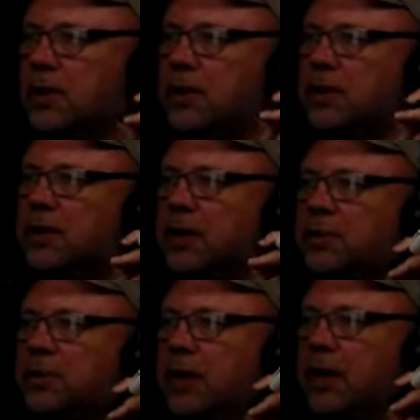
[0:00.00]
E
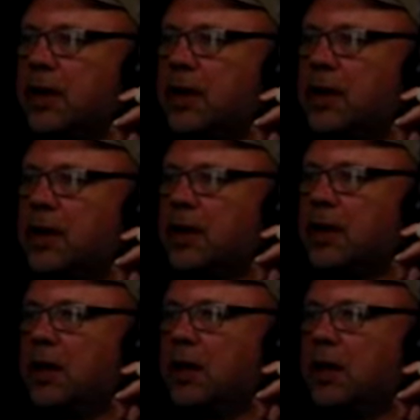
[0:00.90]
times I
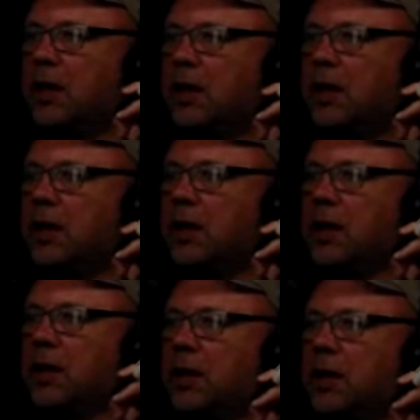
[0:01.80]

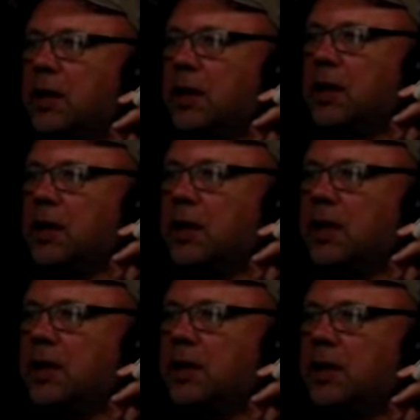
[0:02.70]

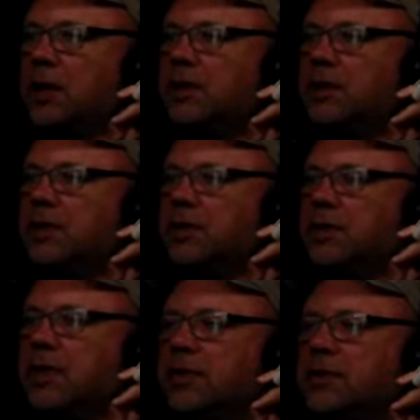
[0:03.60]
yeah, in three
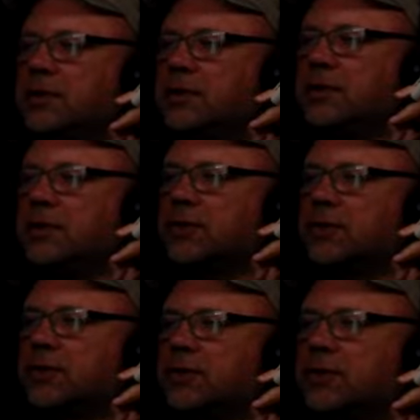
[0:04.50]

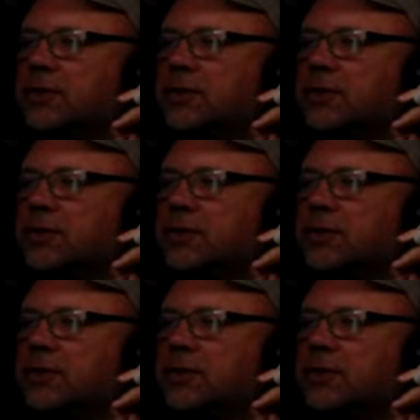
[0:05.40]
phases.